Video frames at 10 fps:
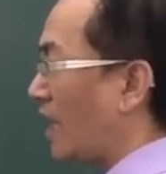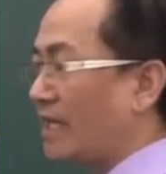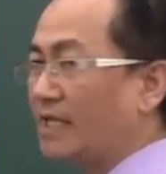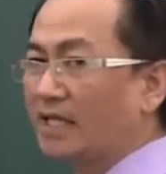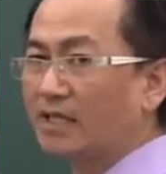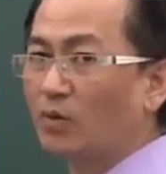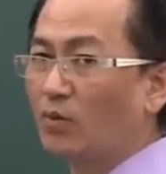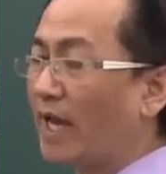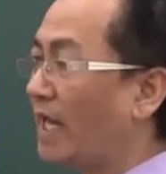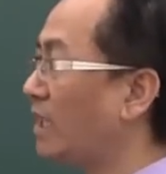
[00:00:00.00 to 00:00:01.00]
Another
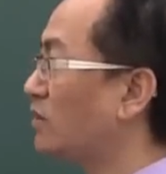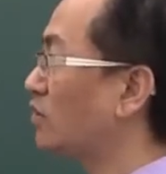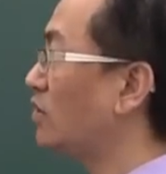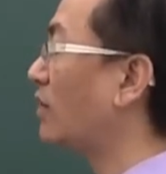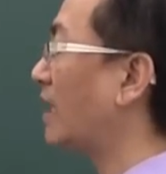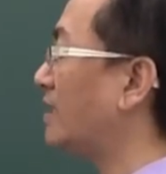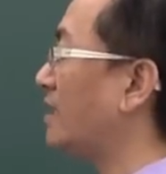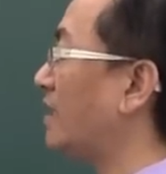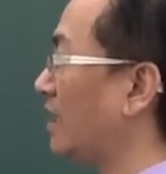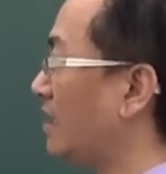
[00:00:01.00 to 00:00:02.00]
way to look at
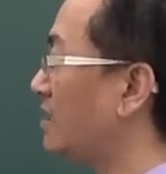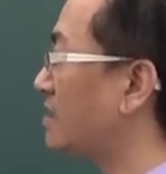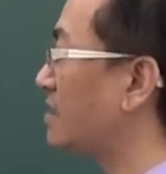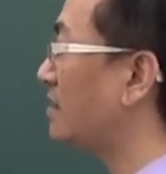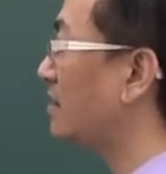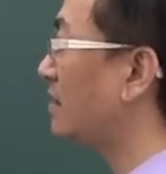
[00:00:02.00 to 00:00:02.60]
it is,